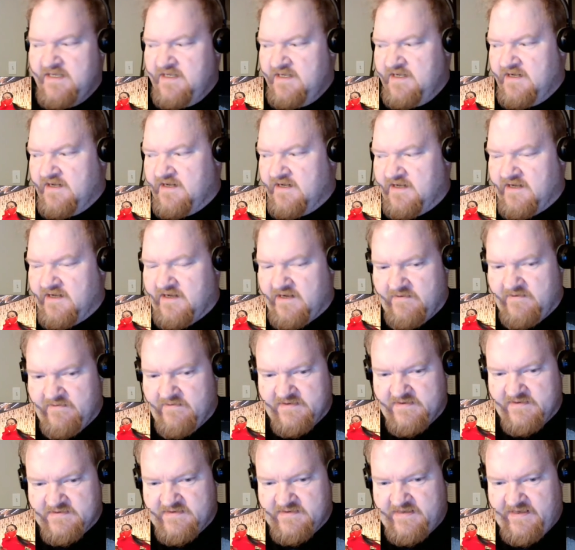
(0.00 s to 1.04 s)
Uh,
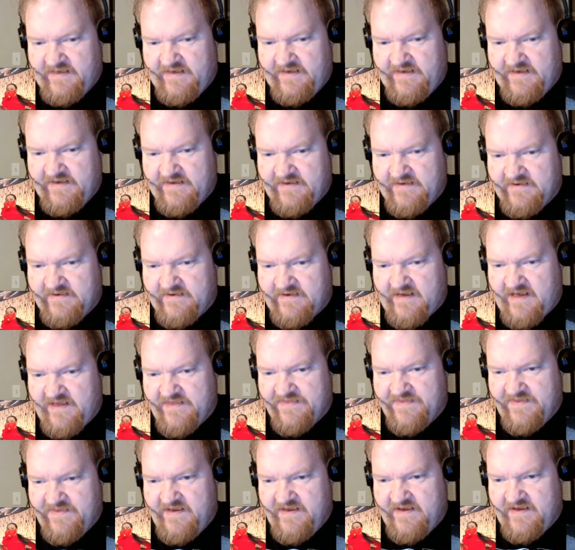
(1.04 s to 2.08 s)
and I
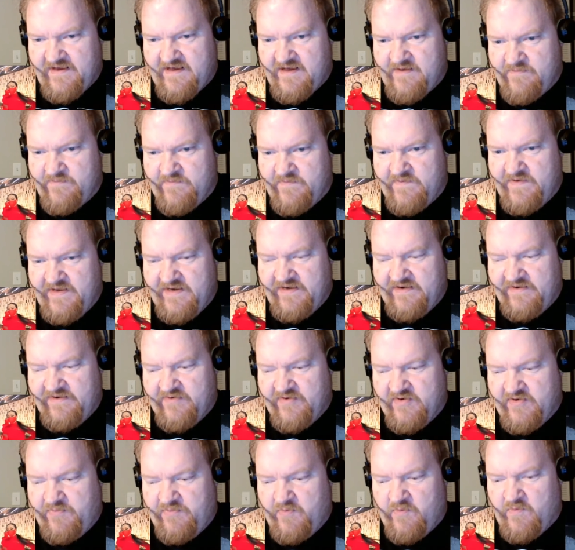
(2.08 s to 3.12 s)
think I'm getting to
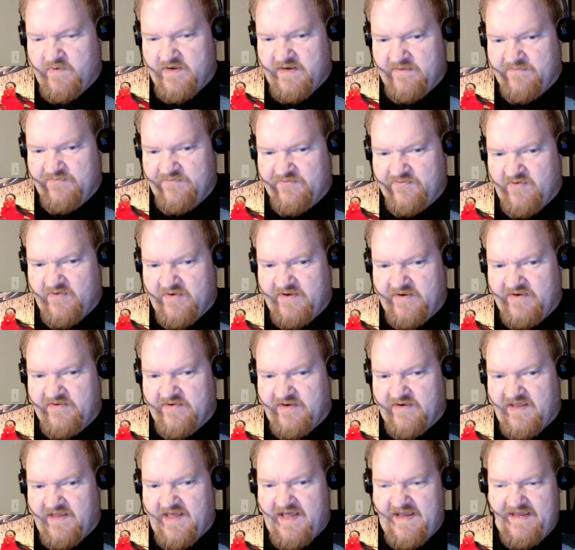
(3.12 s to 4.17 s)
the point I'm starting to
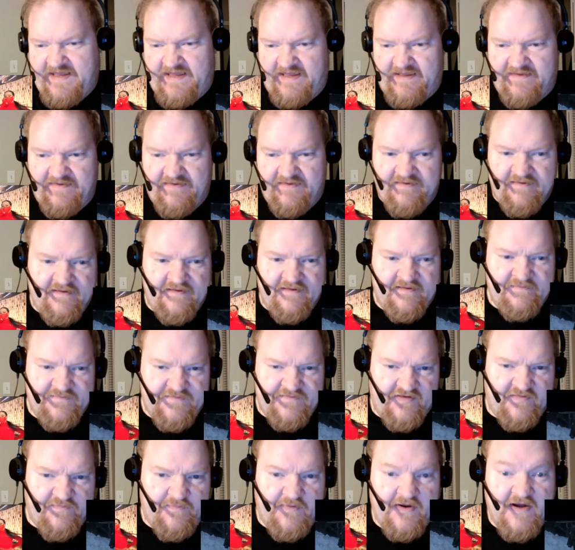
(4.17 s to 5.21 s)
like it
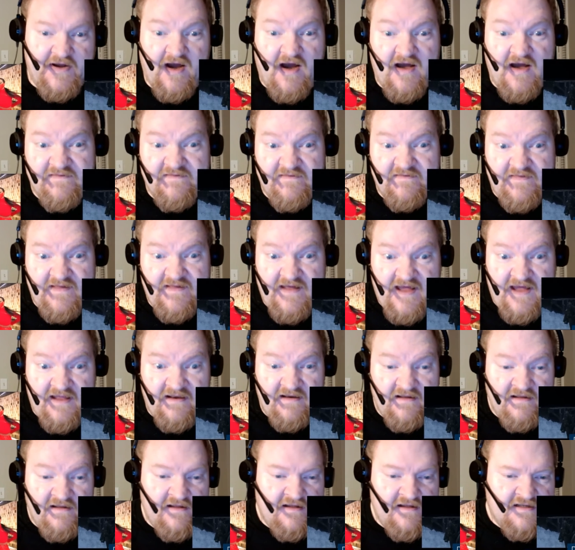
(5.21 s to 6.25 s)
just because of
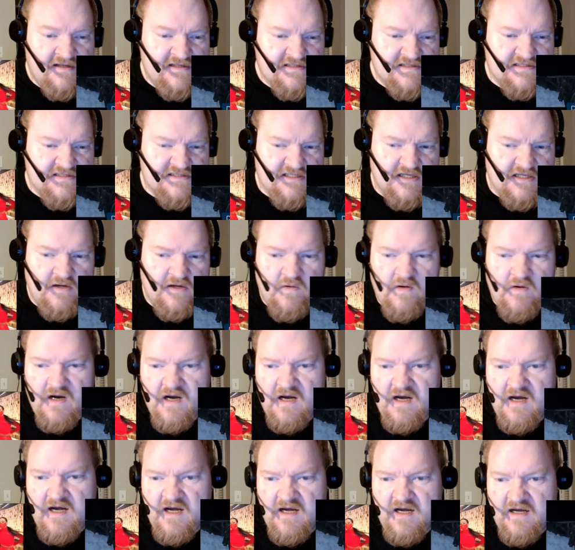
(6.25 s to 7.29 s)
that. So,
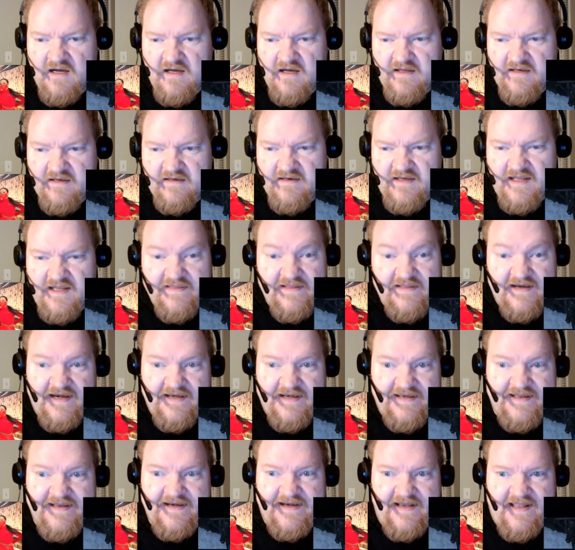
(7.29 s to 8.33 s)
uh, not that I
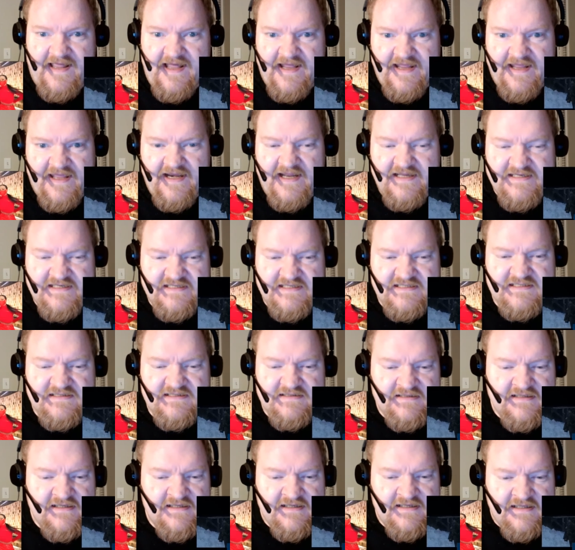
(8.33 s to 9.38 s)
didn't like it, I just,
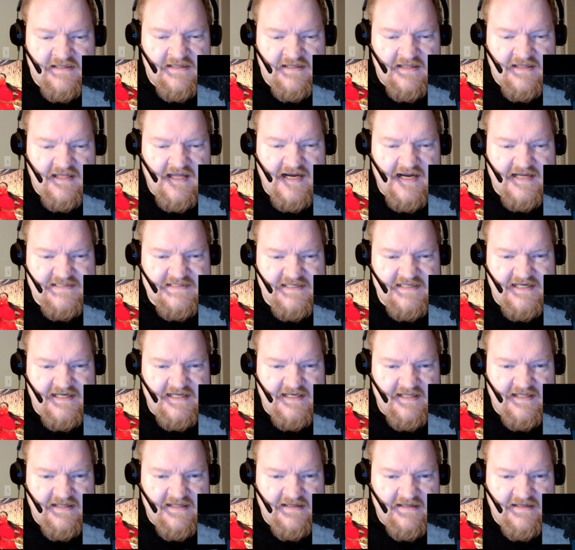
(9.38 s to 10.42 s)
like I
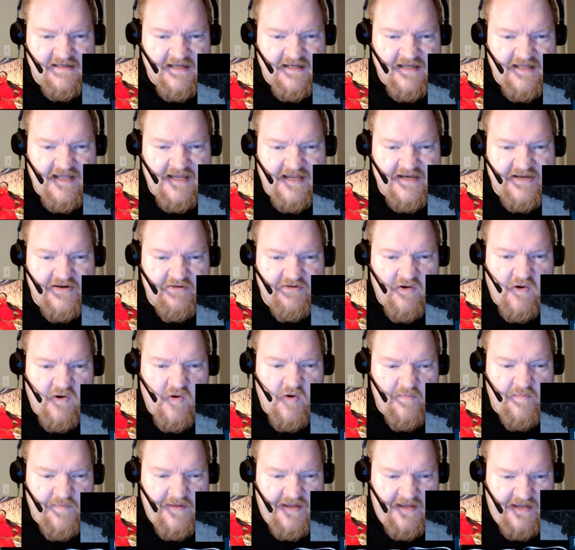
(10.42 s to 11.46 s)
said, it had to grow
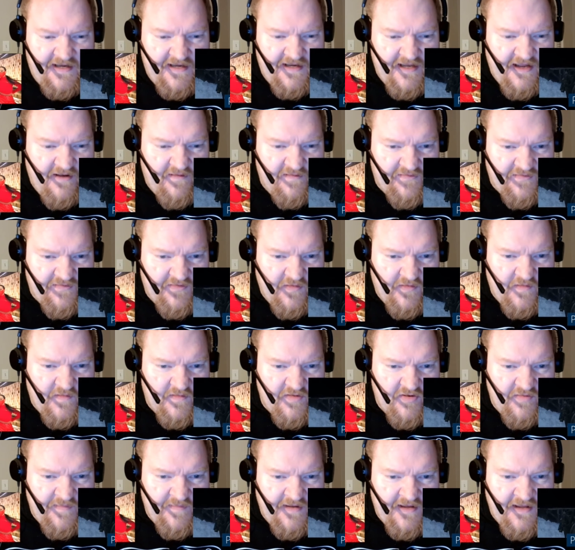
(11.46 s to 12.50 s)
on me and now it's growing
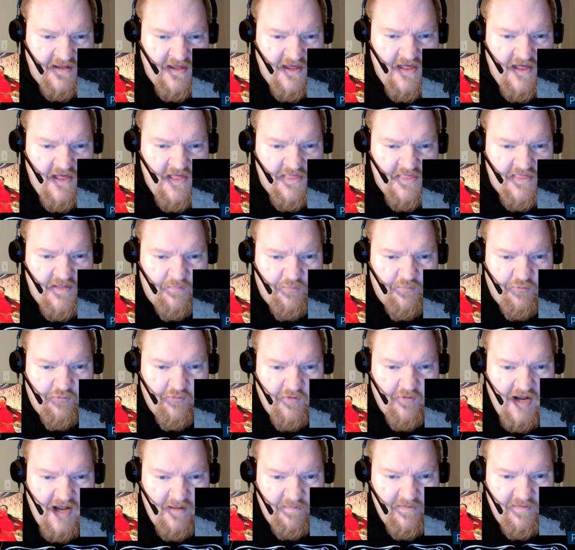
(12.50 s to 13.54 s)
on me. The
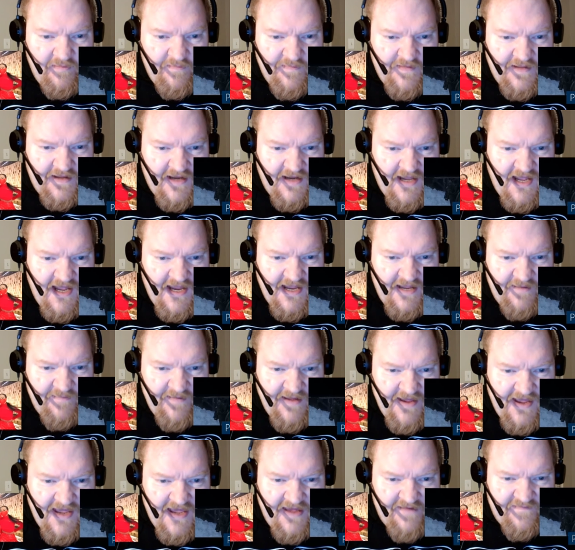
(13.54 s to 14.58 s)
problem that I am
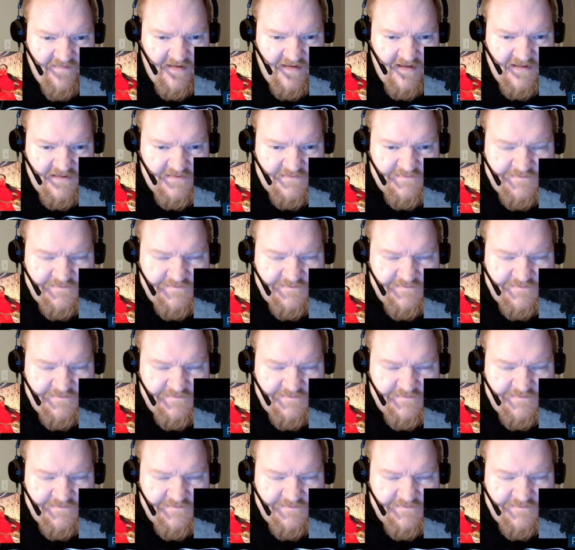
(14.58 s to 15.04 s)
having